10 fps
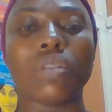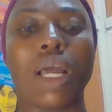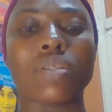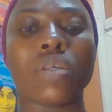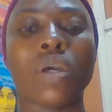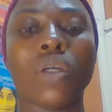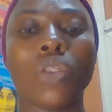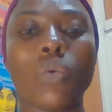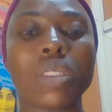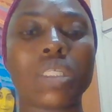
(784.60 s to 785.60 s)
that,
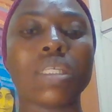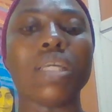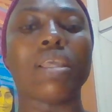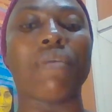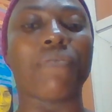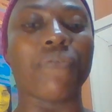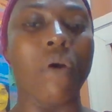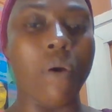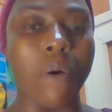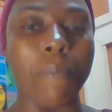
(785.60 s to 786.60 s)
you will see the
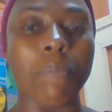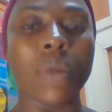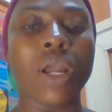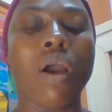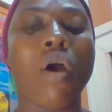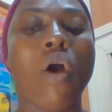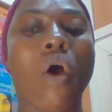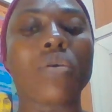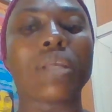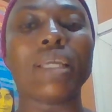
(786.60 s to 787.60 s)
form
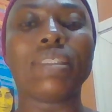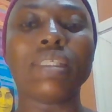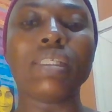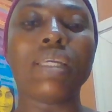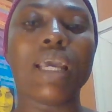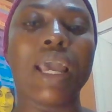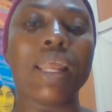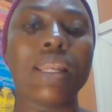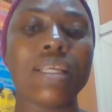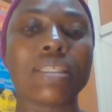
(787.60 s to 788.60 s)
already
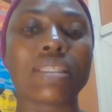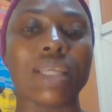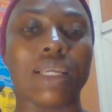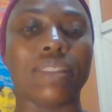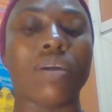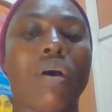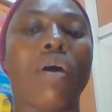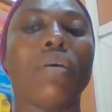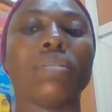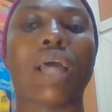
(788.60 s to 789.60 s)
enlisted
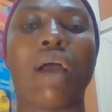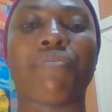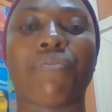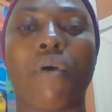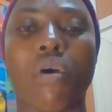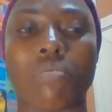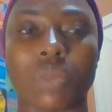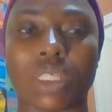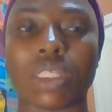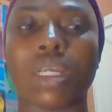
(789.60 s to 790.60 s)
under
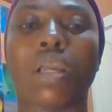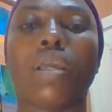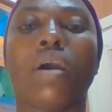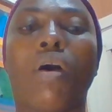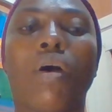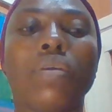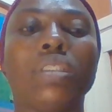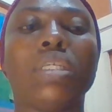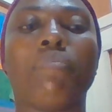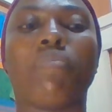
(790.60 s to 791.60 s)
forms on
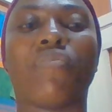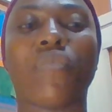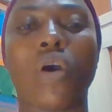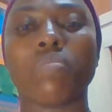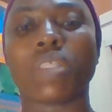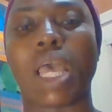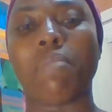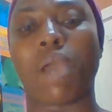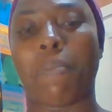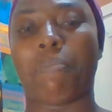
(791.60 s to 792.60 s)
the form
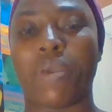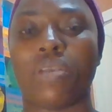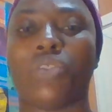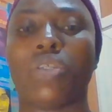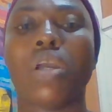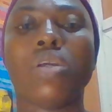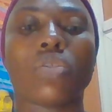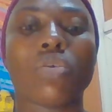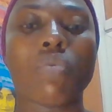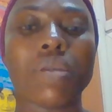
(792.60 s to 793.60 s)
timer page.
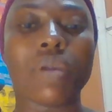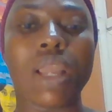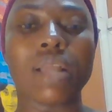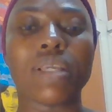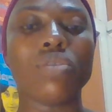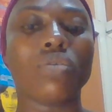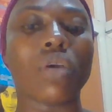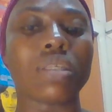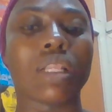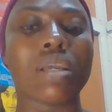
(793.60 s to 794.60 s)
So when you get there, you
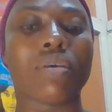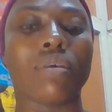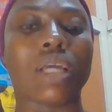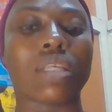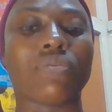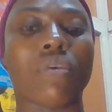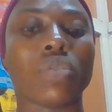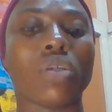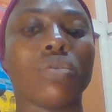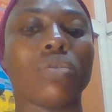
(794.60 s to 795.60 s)
just click on that form.
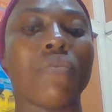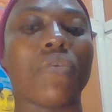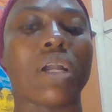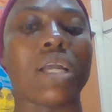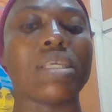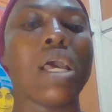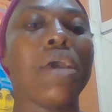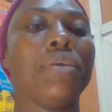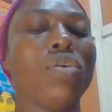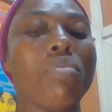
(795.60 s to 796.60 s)
So don't forget,
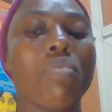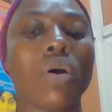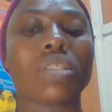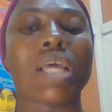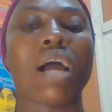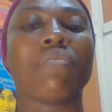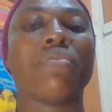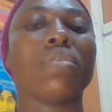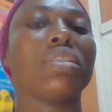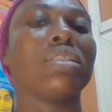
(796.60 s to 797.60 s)
you must have
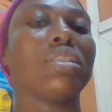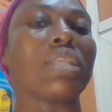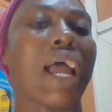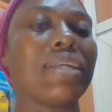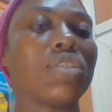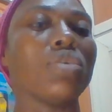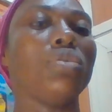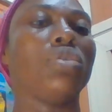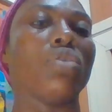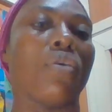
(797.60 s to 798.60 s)

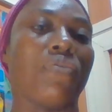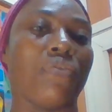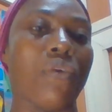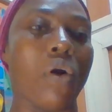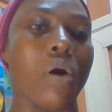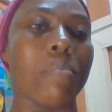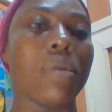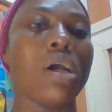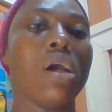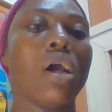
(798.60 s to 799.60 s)
titled your form
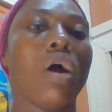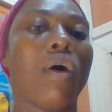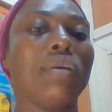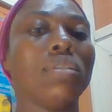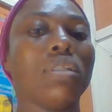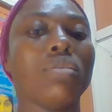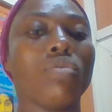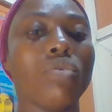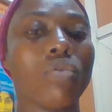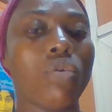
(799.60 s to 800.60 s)
on the
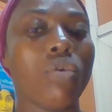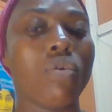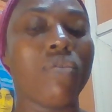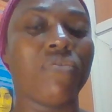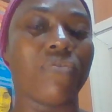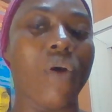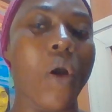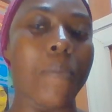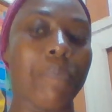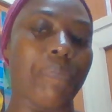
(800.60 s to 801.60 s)
Google
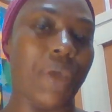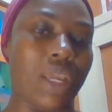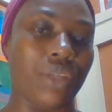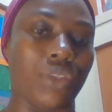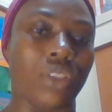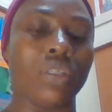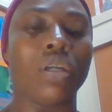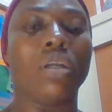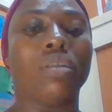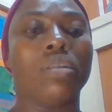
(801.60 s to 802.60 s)
form page.
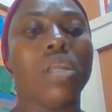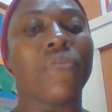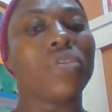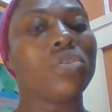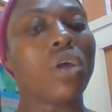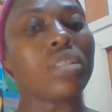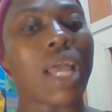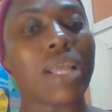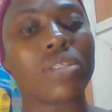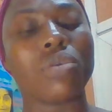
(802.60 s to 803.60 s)
If you do not
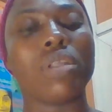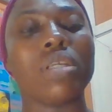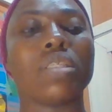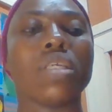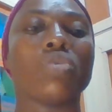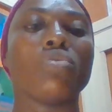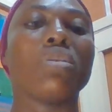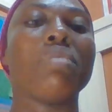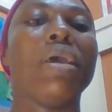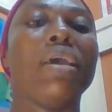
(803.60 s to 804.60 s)
title it, it will
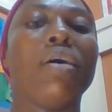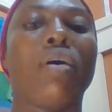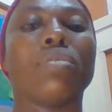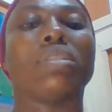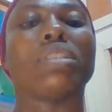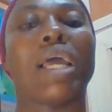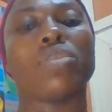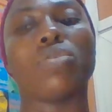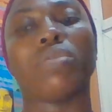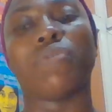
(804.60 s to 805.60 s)
remain
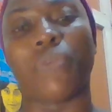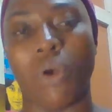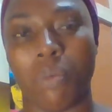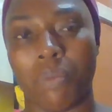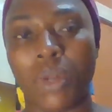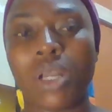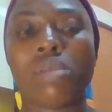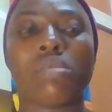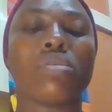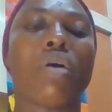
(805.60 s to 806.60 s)
untitled form.
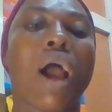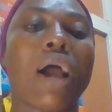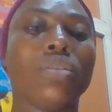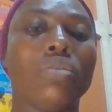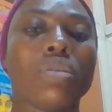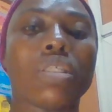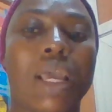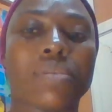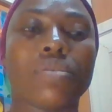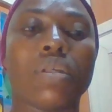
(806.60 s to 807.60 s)
So how do you
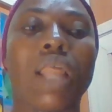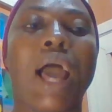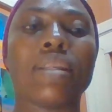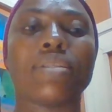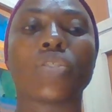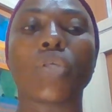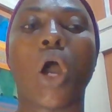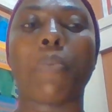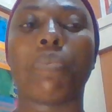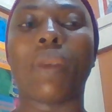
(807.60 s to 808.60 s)
title it? At the
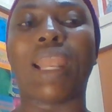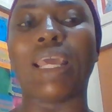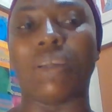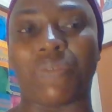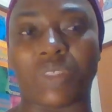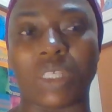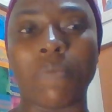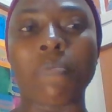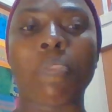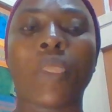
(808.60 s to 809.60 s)
top left,
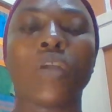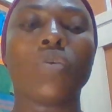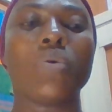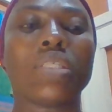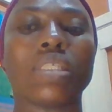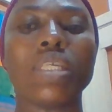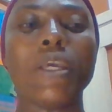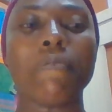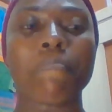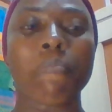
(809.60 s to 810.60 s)
you will
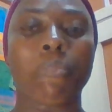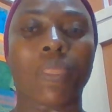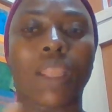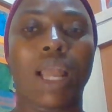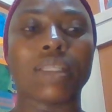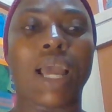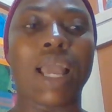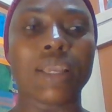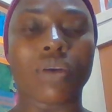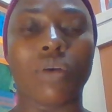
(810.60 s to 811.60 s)
see an
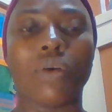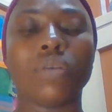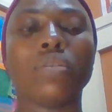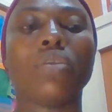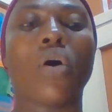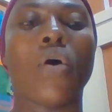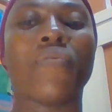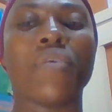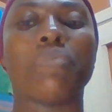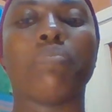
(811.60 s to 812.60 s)
icon
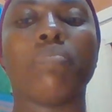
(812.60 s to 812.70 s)
of a